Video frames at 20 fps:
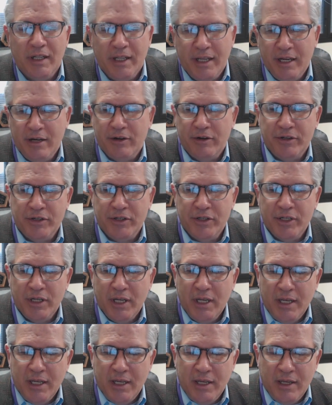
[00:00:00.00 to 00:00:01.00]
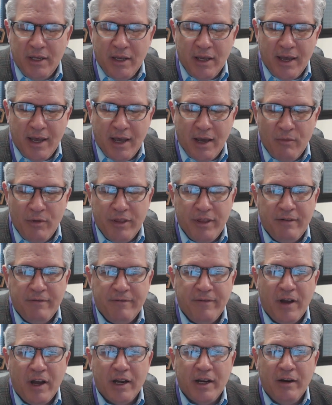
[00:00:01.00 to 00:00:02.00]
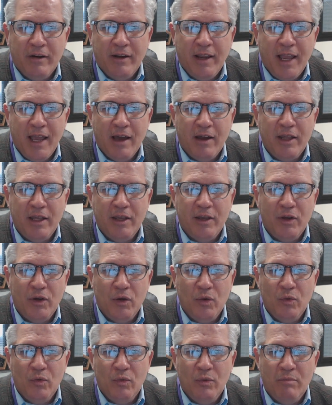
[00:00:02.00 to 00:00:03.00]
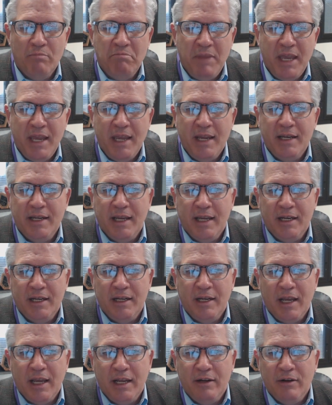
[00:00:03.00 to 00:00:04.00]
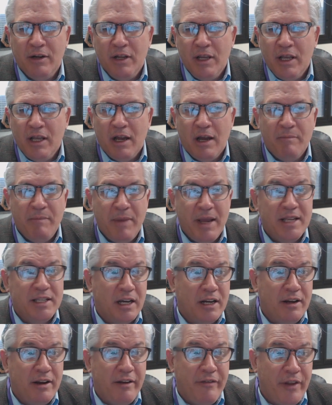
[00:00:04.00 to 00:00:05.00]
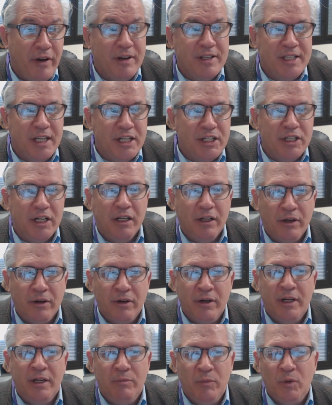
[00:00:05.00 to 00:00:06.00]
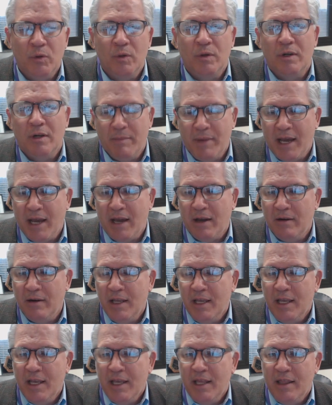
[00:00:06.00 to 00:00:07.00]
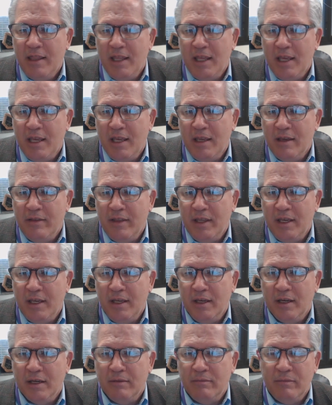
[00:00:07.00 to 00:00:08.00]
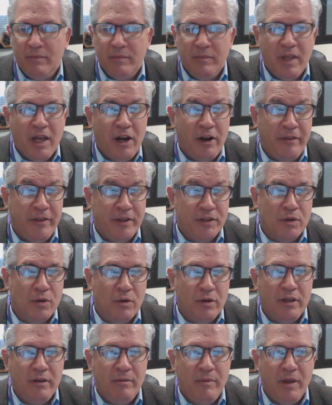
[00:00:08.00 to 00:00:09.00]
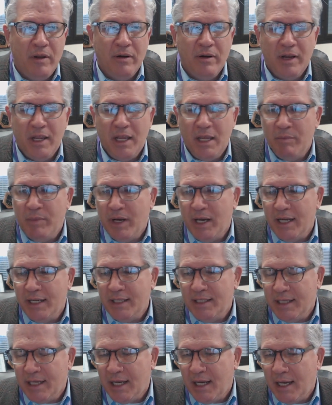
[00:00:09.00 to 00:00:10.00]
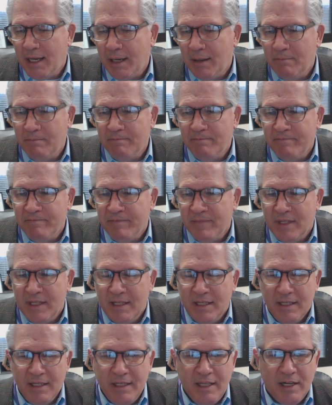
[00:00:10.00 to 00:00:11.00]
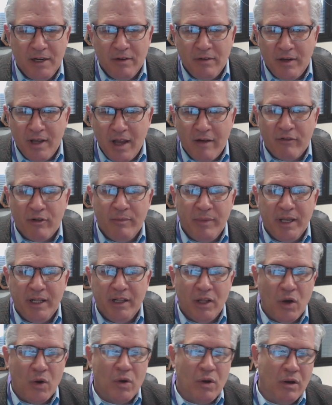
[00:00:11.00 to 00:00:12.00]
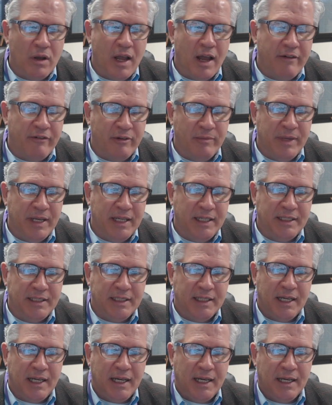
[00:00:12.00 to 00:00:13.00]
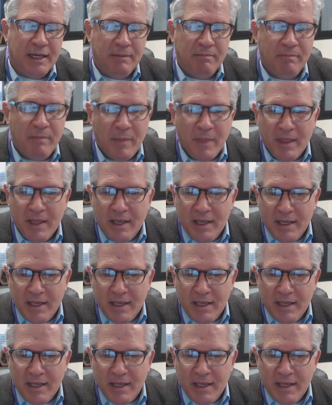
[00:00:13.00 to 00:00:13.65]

current leaders uh, within Fauquier County who meet and and are, they're essentially learning more about the the uh, not only the school community but um, you know government, local government, a um,